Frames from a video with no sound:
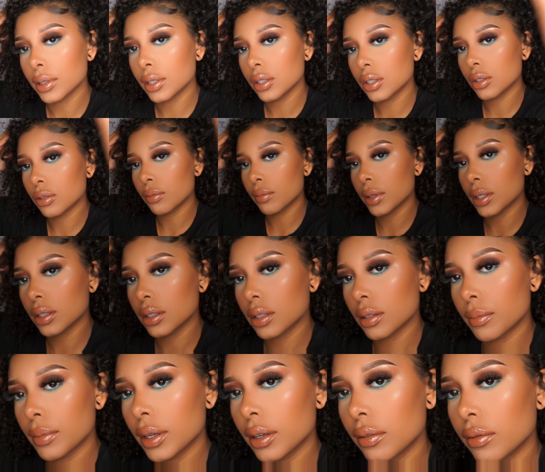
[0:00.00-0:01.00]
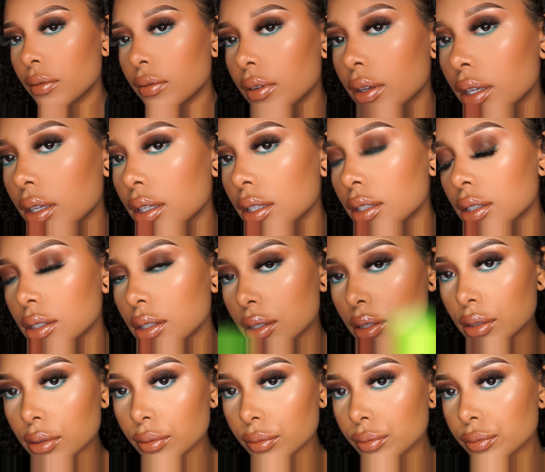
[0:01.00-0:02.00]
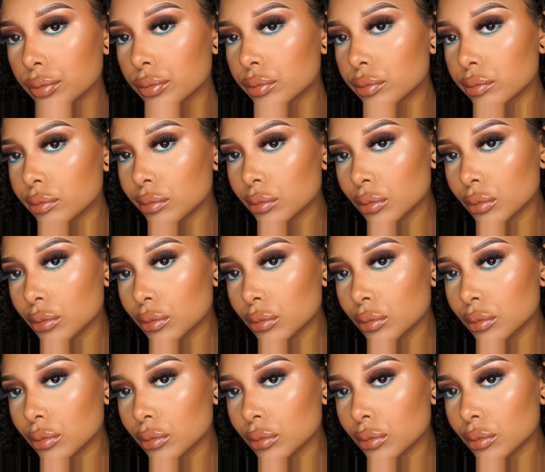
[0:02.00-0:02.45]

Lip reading: Zoom into my face. I